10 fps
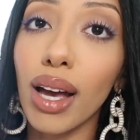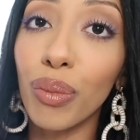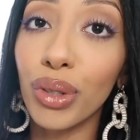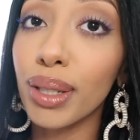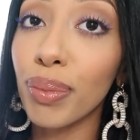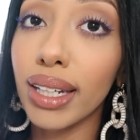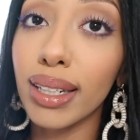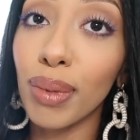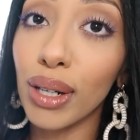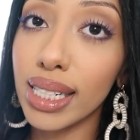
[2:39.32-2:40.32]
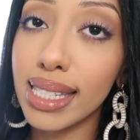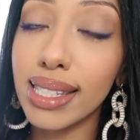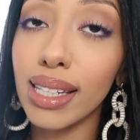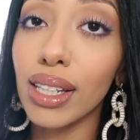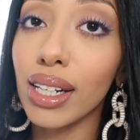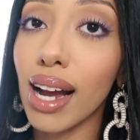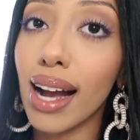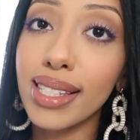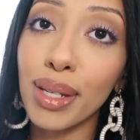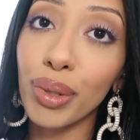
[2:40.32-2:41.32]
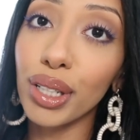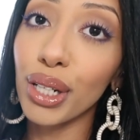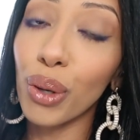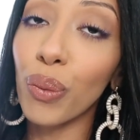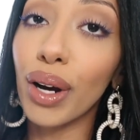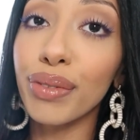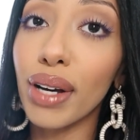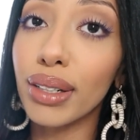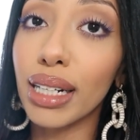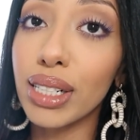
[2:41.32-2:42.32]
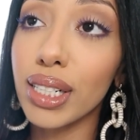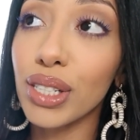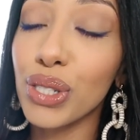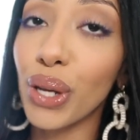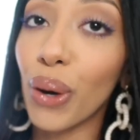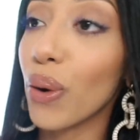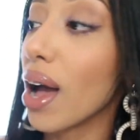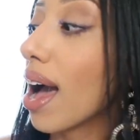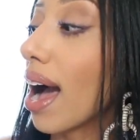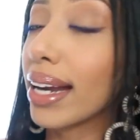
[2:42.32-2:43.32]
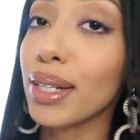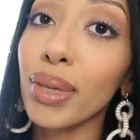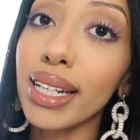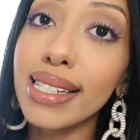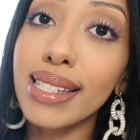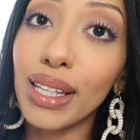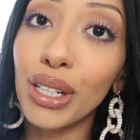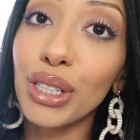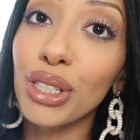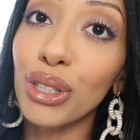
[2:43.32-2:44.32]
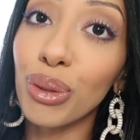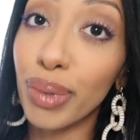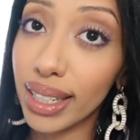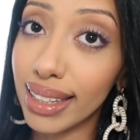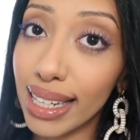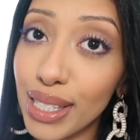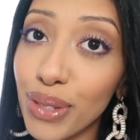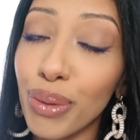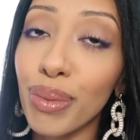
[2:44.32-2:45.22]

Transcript: I'm really picky about concealer. I typically don't wear foundation, so I need my concealer to do big things for